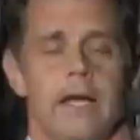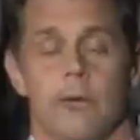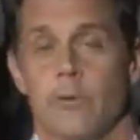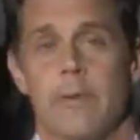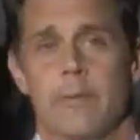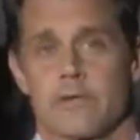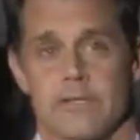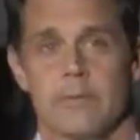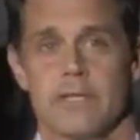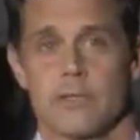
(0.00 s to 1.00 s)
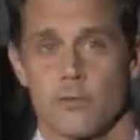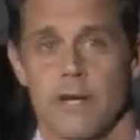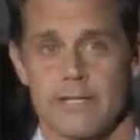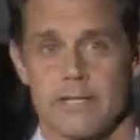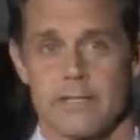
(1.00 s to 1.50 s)
And remember, some of these
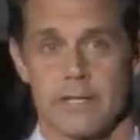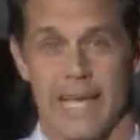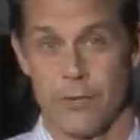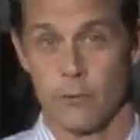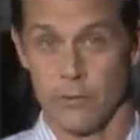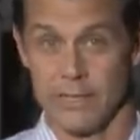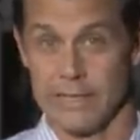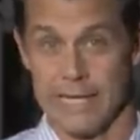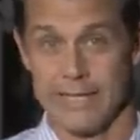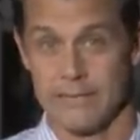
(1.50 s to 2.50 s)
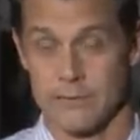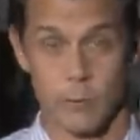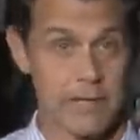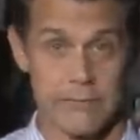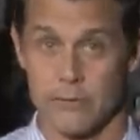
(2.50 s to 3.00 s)
races end really late,
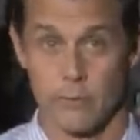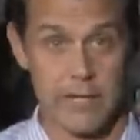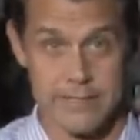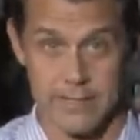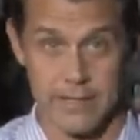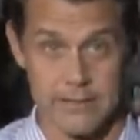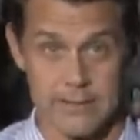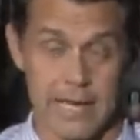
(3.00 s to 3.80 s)
so whenever the race ends,